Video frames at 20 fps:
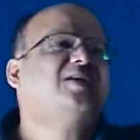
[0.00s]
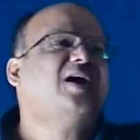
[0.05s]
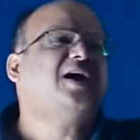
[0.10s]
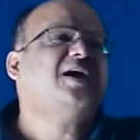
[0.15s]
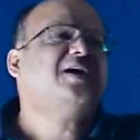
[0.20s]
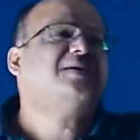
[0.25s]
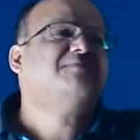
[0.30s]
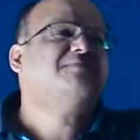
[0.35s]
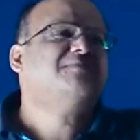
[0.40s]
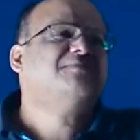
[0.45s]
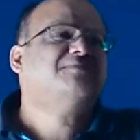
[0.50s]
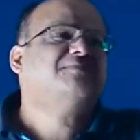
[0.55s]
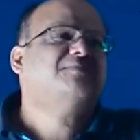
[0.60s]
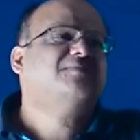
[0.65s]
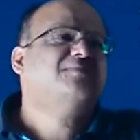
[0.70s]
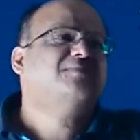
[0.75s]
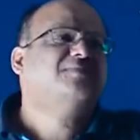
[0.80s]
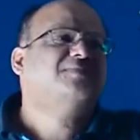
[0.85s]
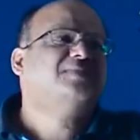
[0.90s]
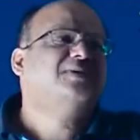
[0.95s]
Time.
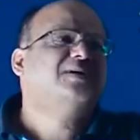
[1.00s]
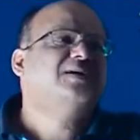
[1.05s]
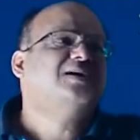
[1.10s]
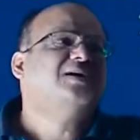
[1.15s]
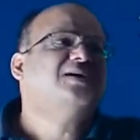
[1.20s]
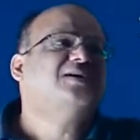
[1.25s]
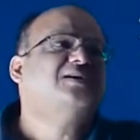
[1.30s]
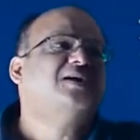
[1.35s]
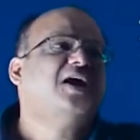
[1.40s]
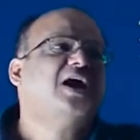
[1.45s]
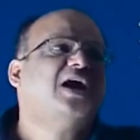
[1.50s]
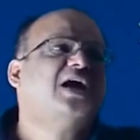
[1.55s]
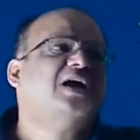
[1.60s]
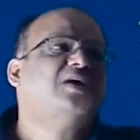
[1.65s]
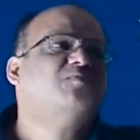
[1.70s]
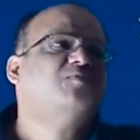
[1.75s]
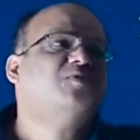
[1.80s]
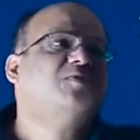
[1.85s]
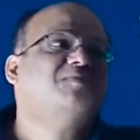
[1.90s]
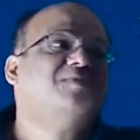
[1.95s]

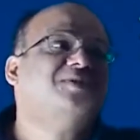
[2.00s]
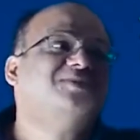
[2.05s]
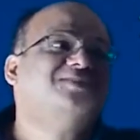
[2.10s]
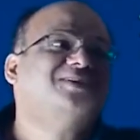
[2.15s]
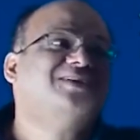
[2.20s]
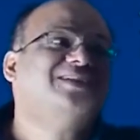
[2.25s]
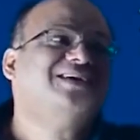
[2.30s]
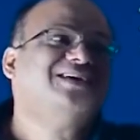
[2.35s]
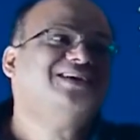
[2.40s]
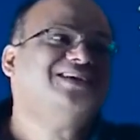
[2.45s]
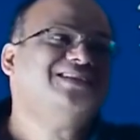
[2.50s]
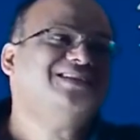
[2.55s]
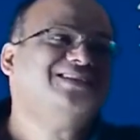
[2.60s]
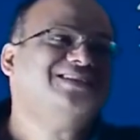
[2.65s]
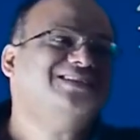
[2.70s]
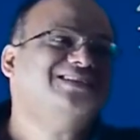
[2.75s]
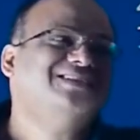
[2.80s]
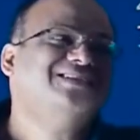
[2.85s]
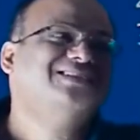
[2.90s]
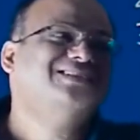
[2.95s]
Time we measure
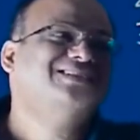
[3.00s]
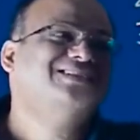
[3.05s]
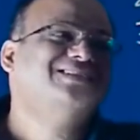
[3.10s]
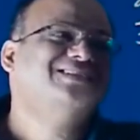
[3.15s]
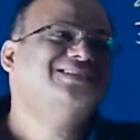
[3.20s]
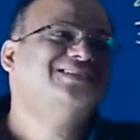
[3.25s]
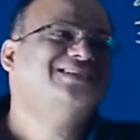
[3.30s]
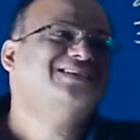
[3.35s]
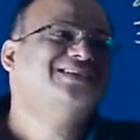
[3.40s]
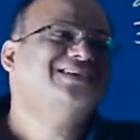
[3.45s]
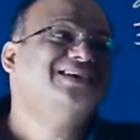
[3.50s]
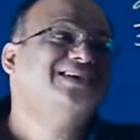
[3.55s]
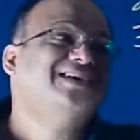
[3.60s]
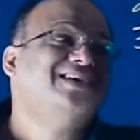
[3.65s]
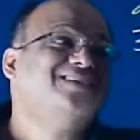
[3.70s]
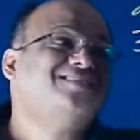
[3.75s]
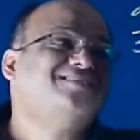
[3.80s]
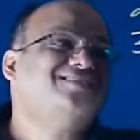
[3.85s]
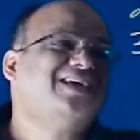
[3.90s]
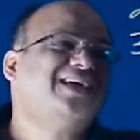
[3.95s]
in
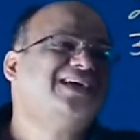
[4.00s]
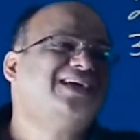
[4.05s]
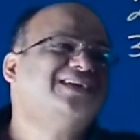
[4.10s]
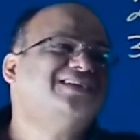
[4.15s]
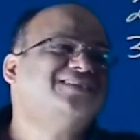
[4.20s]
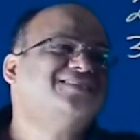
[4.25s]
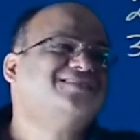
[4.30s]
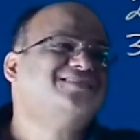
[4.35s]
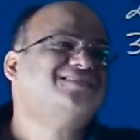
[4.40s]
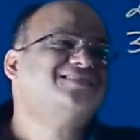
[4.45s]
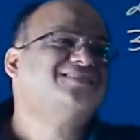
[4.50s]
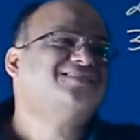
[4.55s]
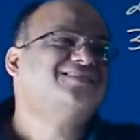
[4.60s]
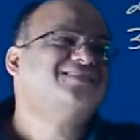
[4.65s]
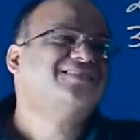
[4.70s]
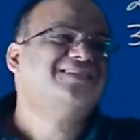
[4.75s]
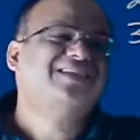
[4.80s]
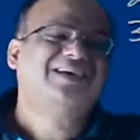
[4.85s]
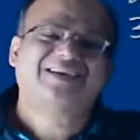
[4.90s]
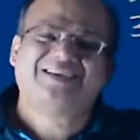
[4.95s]

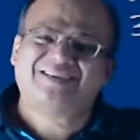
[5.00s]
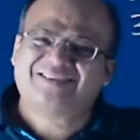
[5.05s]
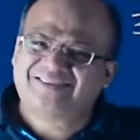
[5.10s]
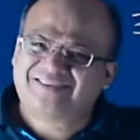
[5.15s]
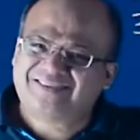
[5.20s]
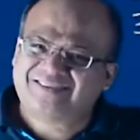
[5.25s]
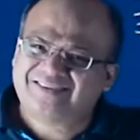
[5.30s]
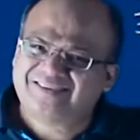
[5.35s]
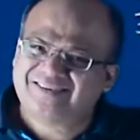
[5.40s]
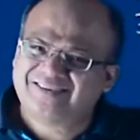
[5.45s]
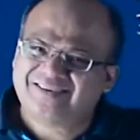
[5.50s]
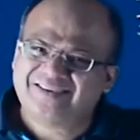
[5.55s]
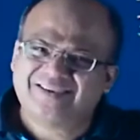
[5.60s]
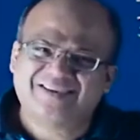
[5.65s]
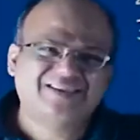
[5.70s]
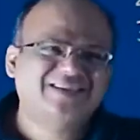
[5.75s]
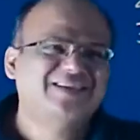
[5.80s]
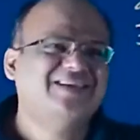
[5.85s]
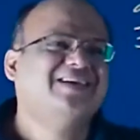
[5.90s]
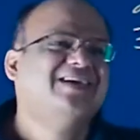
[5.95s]
seconds, right?
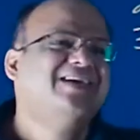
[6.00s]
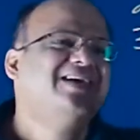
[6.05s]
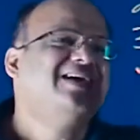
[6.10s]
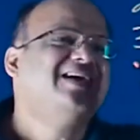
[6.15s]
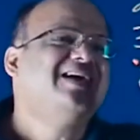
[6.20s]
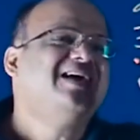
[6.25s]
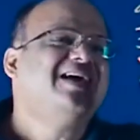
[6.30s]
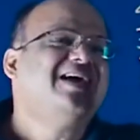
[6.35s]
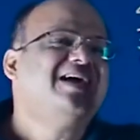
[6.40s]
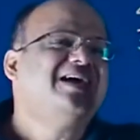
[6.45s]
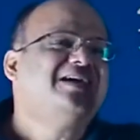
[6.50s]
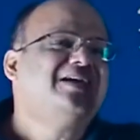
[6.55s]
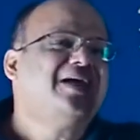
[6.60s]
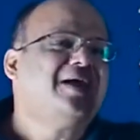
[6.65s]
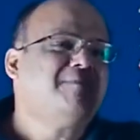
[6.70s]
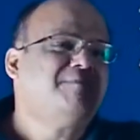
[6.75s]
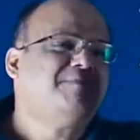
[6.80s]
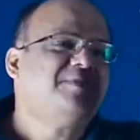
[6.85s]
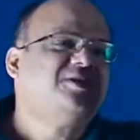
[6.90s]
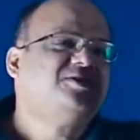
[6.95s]

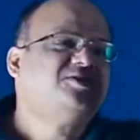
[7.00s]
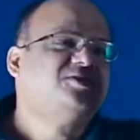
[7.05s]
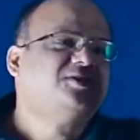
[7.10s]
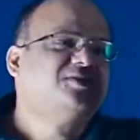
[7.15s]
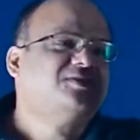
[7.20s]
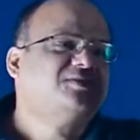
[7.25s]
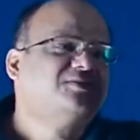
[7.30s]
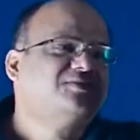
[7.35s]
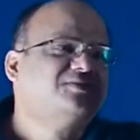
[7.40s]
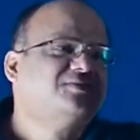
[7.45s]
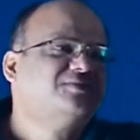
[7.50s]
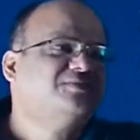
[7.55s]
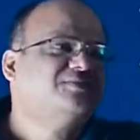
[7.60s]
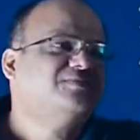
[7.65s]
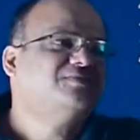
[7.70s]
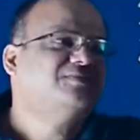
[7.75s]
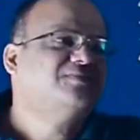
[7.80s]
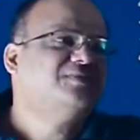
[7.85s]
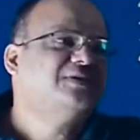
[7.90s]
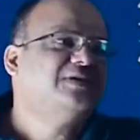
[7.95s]
Temperature.
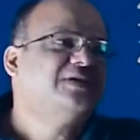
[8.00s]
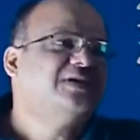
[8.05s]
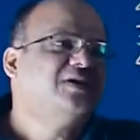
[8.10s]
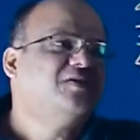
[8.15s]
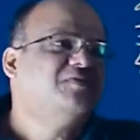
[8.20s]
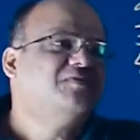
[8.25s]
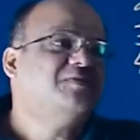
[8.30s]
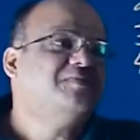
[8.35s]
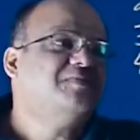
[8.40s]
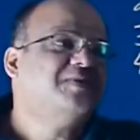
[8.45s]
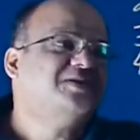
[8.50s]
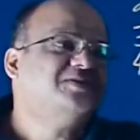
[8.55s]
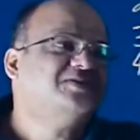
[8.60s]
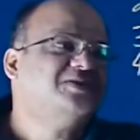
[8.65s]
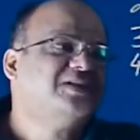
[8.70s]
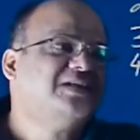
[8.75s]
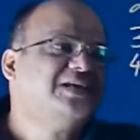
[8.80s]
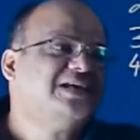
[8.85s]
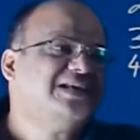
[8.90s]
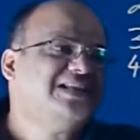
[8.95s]
We
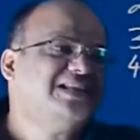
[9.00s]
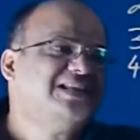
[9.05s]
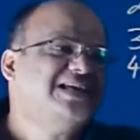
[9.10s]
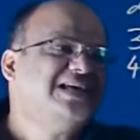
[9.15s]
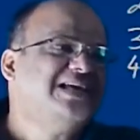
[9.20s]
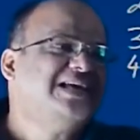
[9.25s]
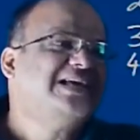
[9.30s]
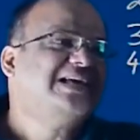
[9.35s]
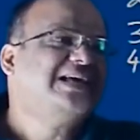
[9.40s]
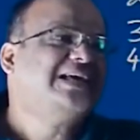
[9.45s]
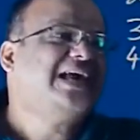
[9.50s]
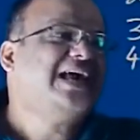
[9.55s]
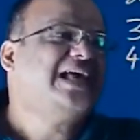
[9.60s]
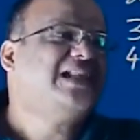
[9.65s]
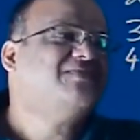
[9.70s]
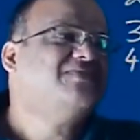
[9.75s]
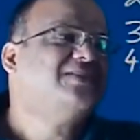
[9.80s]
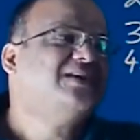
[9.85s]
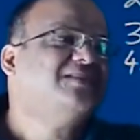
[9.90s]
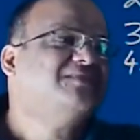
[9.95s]
measure in
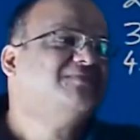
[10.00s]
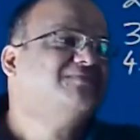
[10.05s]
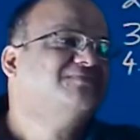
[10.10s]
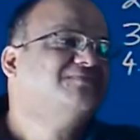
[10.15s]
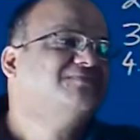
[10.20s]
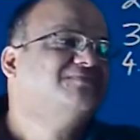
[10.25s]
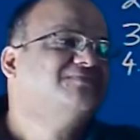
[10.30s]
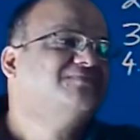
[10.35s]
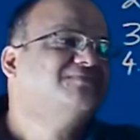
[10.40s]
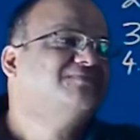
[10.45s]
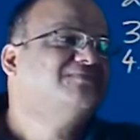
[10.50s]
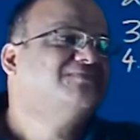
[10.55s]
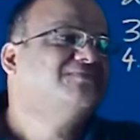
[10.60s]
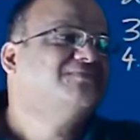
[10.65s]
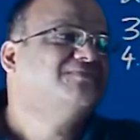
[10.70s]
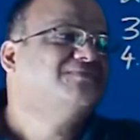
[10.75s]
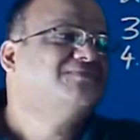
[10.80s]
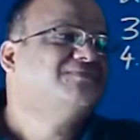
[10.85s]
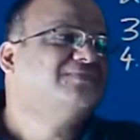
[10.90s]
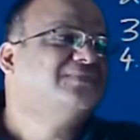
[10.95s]
Kelvin.
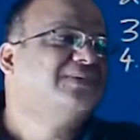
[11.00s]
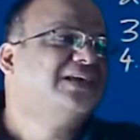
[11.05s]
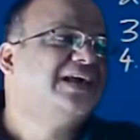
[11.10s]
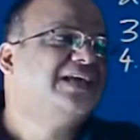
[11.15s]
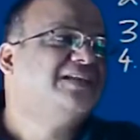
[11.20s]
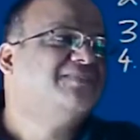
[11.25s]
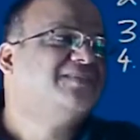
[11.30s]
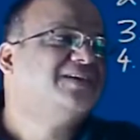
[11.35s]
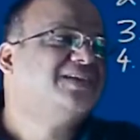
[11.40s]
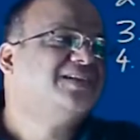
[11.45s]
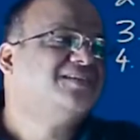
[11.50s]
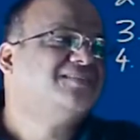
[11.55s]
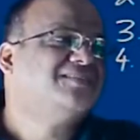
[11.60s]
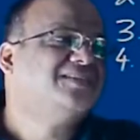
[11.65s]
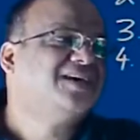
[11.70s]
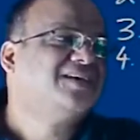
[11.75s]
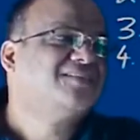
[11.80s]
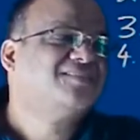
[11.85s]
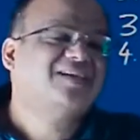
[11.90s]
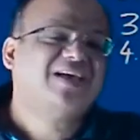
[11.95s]
Kelvin is
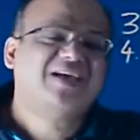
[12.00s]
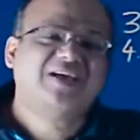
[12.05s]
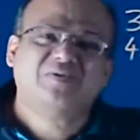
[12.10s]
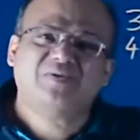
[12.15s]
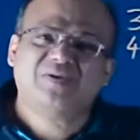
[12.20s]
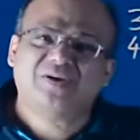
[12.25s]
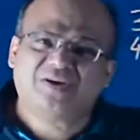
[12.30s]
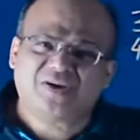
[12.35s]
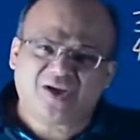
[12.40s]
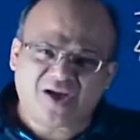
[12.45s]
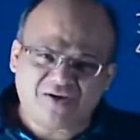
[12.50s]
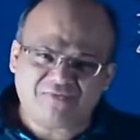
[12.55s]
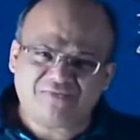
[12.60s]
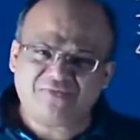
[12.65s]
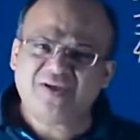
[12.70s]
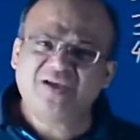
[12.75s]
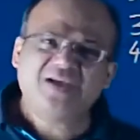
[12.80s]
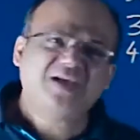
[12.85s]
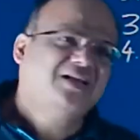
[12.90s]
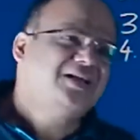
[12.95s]
the SI unit
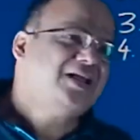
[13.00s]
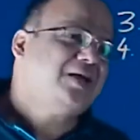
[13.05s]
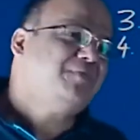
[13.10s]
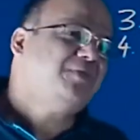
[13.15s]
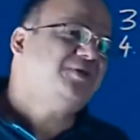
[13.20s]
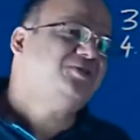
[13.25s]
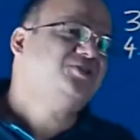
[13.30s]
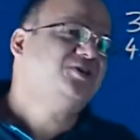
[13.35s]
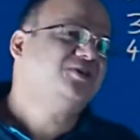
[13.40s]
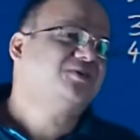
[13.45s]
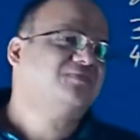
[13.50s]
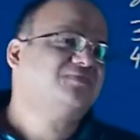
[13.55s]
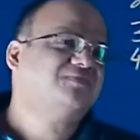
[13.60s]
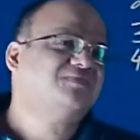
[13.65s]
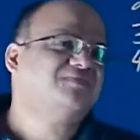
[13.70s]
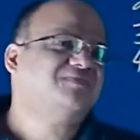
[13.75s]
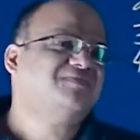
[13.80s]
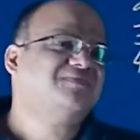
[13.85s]
of temperature.